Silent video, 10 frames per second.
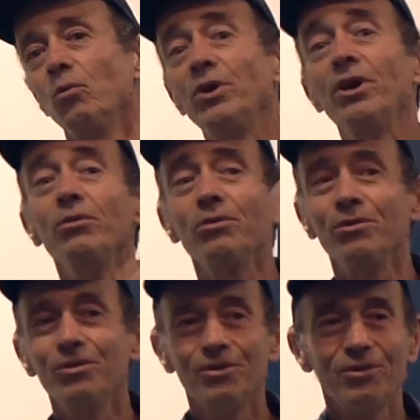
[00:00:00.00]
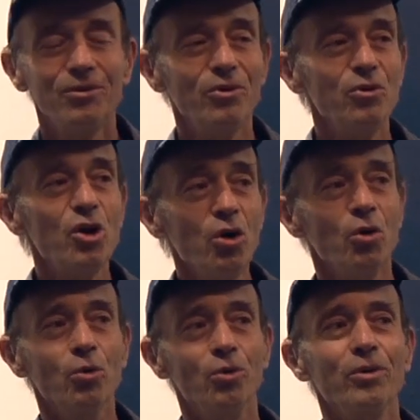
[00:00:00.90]
We don't
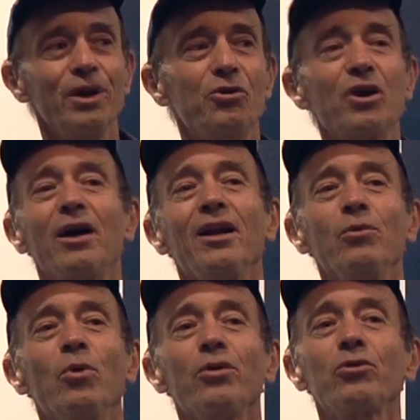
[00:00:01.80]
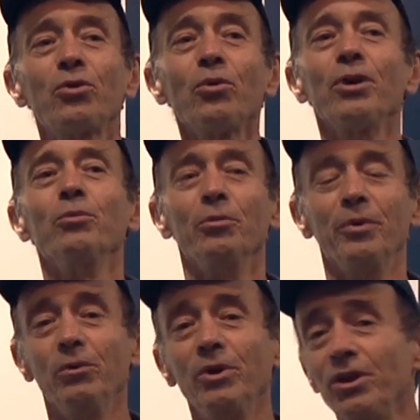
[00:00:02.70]
know entirely what the story will
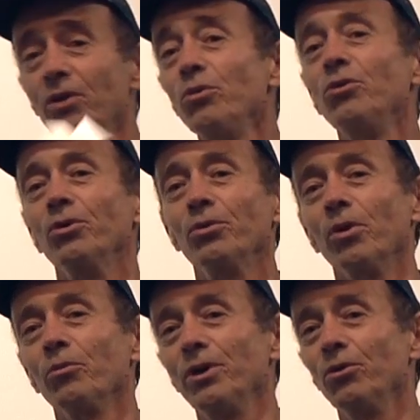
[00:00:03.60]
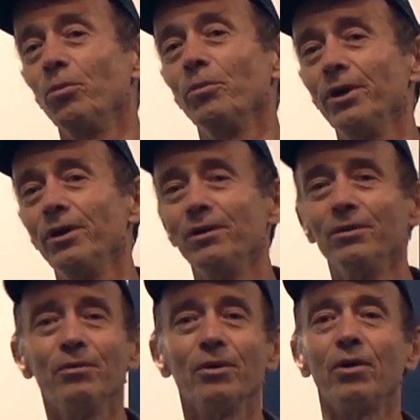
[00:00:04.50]
be. We don't do what we normally
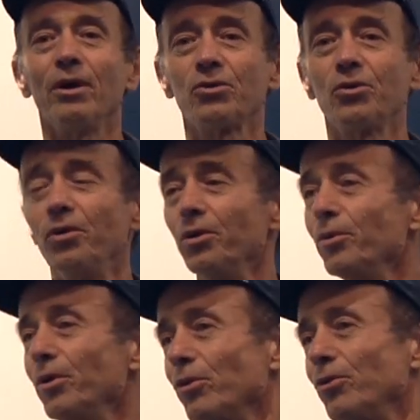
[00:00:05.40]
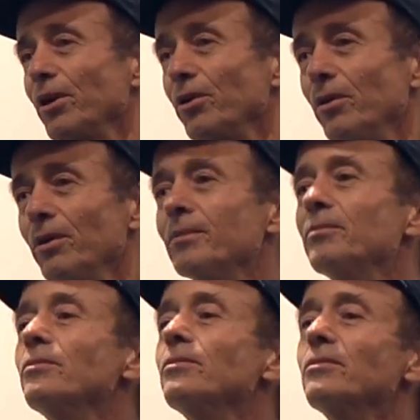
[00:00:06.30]
are asked to do if we're trying to
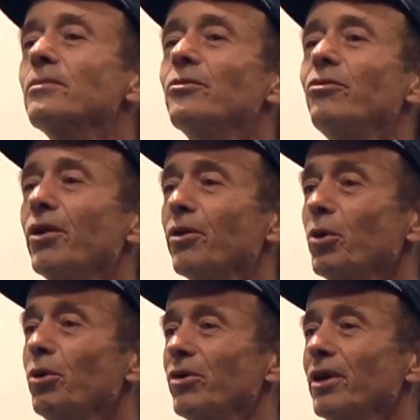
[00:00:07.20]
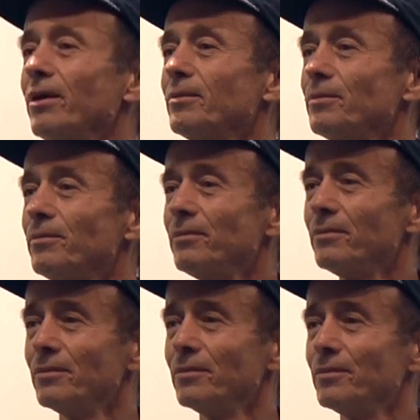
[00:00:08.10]
fund a movie.
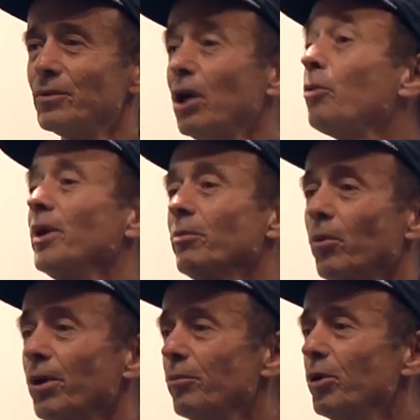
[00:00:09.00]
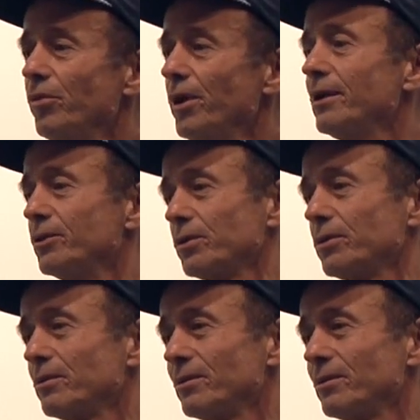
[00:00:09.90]
Tell people what the movie is.